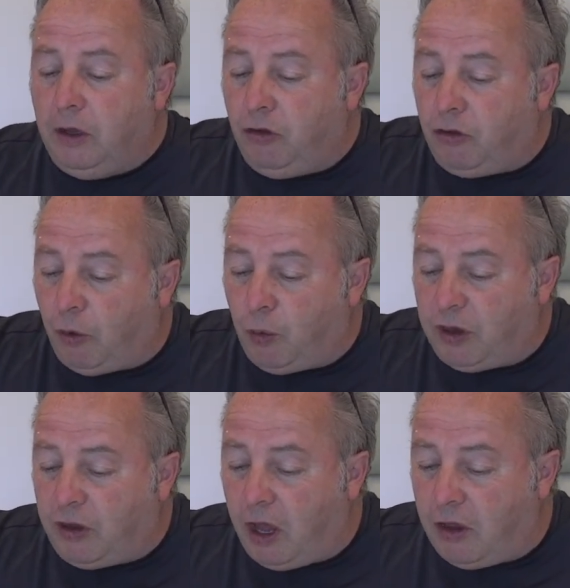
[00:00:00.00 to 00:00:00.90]
so in
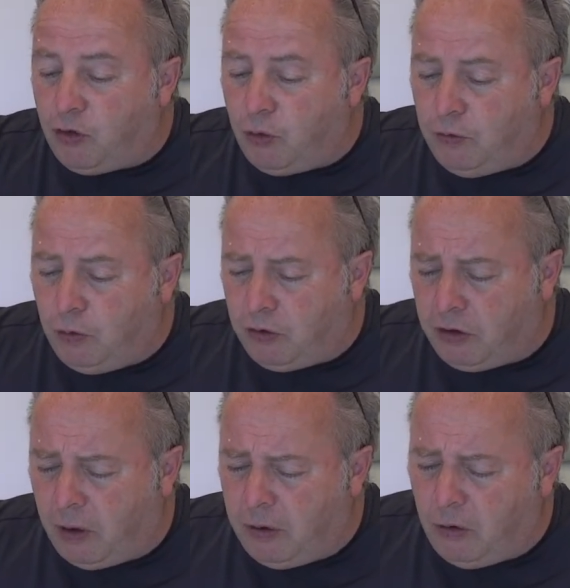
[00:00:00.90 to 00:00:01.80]
touch with what's
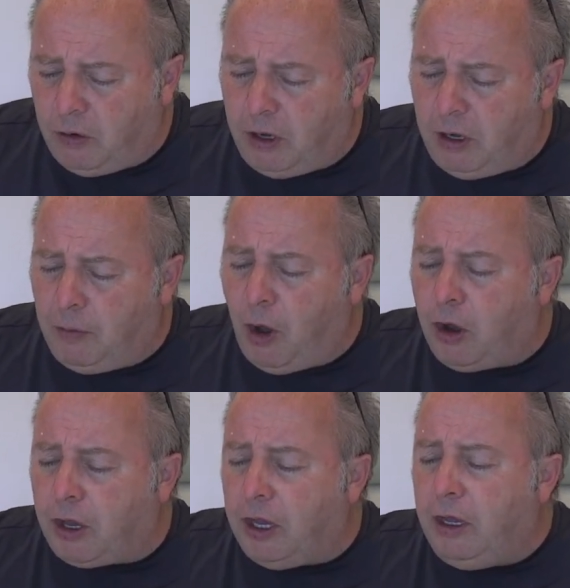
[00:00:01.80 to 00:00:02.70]
going on in the
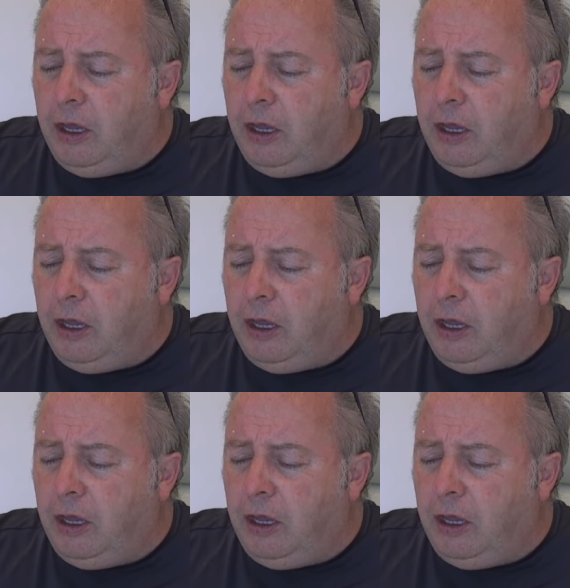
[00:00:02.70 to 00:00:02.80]
market.